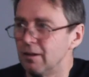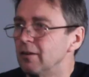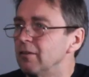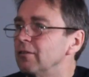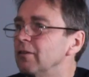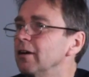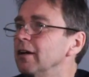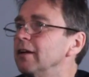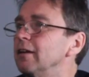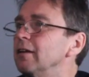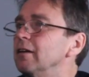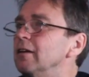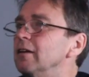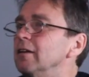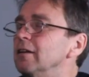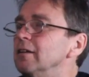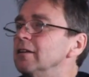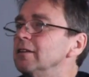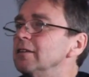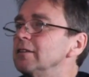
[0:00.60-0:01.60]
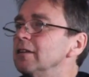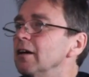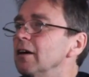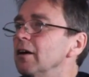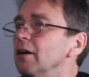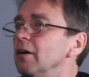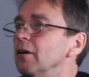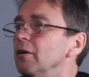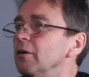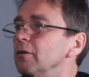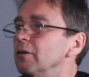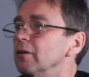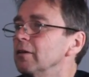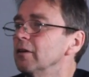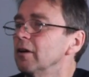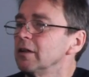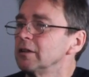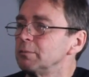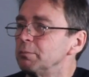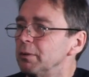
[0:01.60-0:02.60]
Right, so
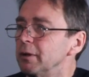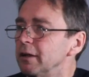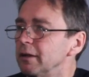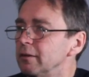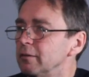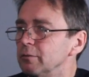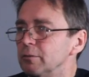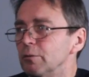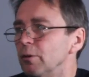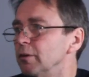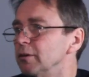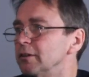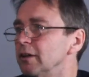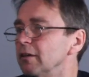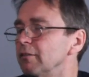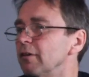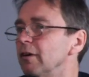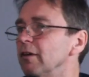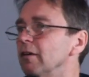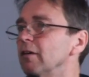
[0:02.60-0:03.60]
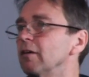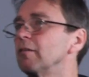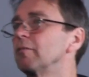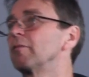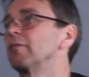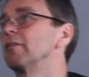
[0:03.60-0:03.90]
last bit, won't take very long.